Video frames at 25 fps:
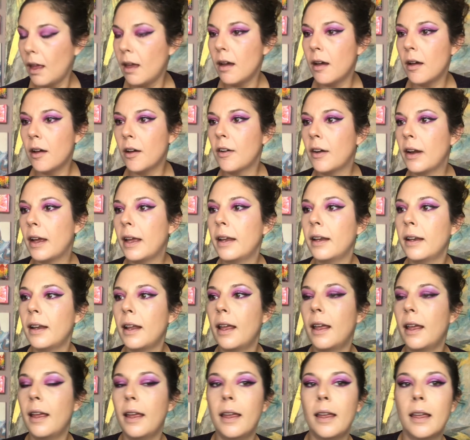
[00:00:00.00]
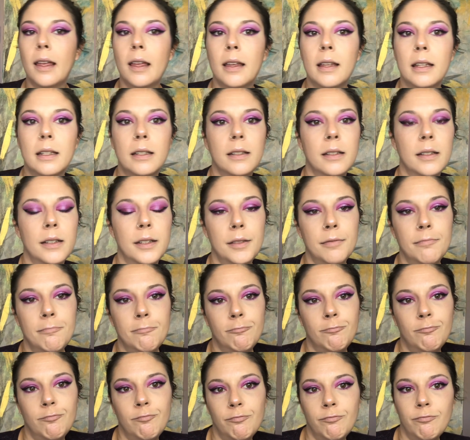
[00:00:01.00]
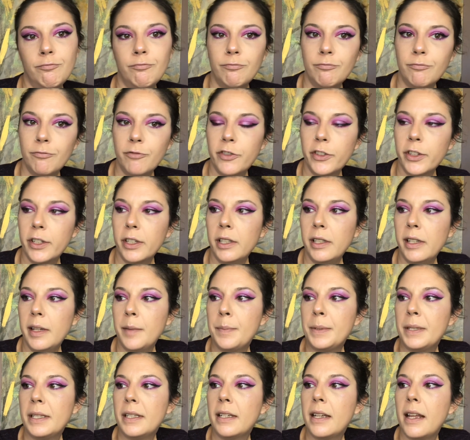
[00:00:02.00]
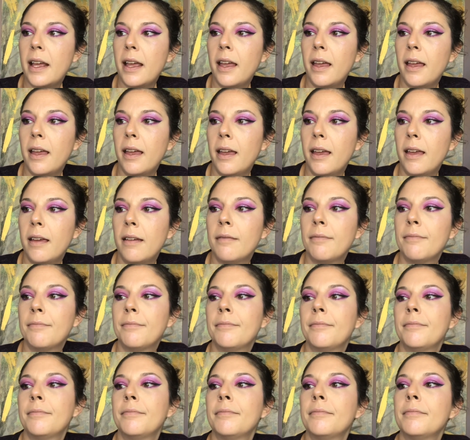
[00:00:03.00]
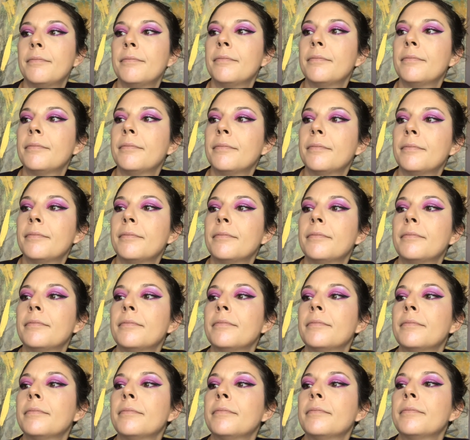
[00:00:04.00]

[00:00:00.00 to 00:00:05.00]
Alright, and for a lip today, I